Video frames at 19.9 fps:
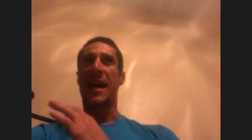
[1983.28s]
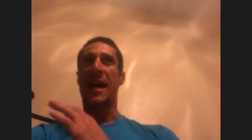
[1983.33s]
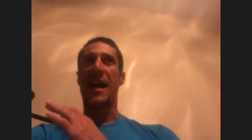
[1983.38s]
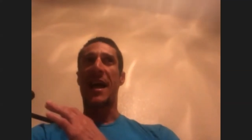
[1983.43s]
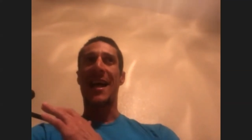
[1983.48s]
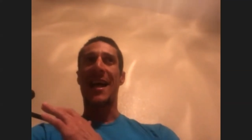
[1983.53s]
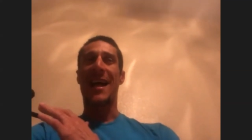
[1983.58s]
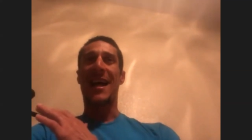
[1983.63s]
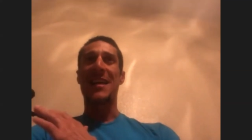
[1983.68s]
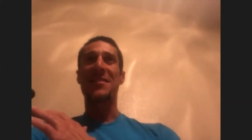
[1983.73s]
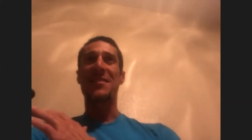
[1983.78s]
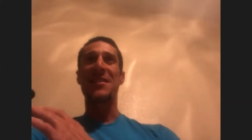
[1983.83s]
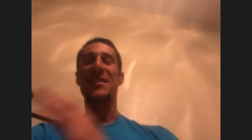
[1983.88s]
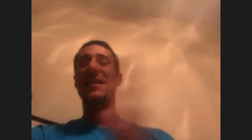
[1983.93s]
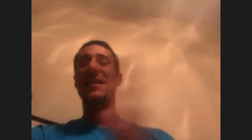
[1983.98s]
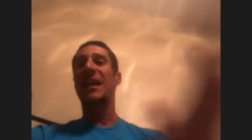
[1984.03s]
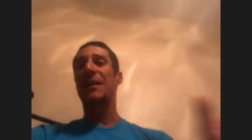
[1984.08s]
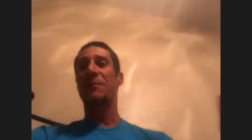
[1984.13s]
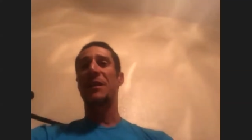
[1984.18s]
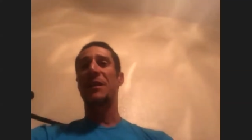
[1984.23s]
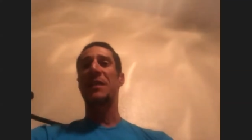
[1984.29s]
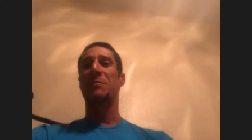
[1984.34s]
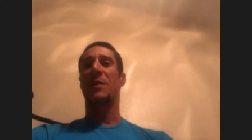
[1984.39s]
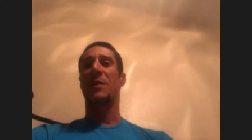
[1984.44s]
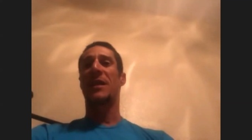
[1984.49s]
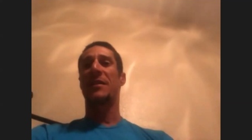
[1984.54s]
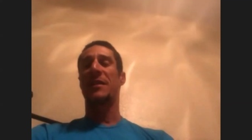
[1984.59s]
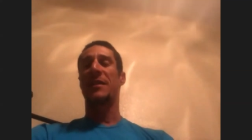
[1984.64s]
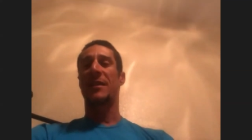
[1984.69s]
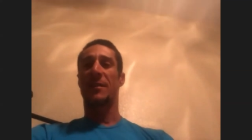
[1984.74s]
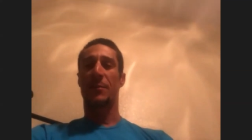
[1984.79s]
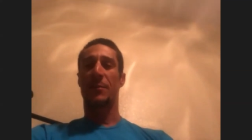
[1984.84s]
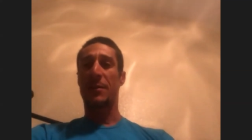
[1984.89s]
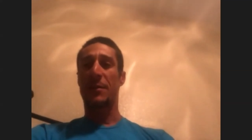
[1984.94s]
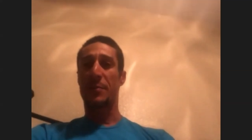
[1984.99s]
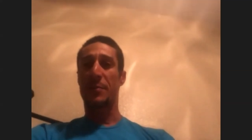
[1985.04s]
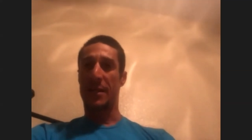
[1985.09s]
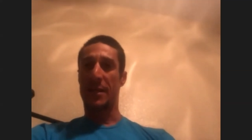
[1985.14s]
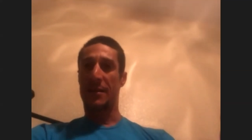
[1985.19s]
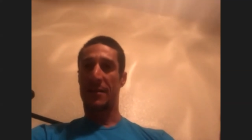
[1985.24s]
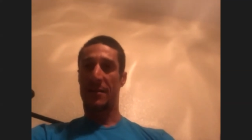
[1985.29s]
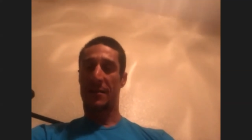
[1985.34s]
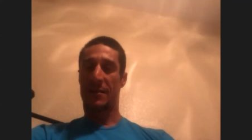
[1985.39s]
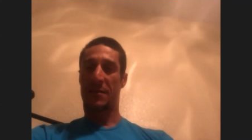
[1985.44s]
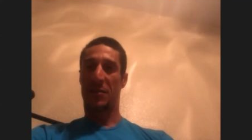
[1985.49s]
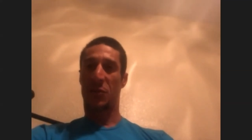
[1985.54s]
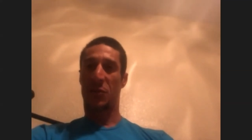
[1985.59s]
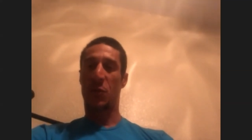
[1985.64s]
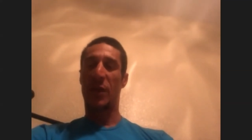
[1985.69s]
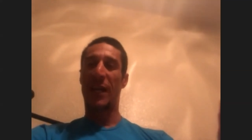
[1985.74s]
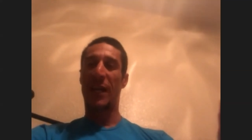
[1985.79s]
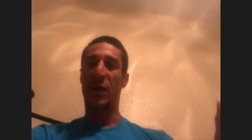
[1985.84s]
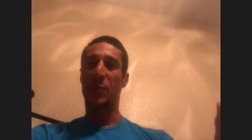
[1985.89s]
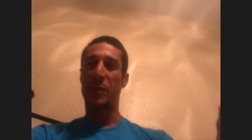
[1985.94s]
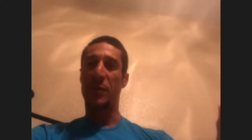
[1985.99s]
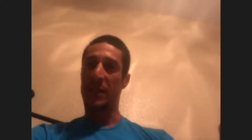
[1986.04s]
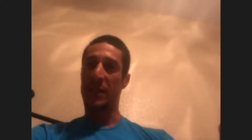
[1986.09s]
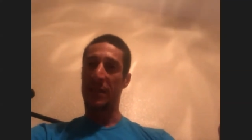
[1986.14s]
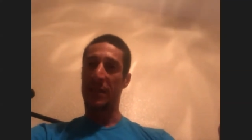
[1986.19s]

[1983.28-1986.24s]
I didn't have anybody around me to help me.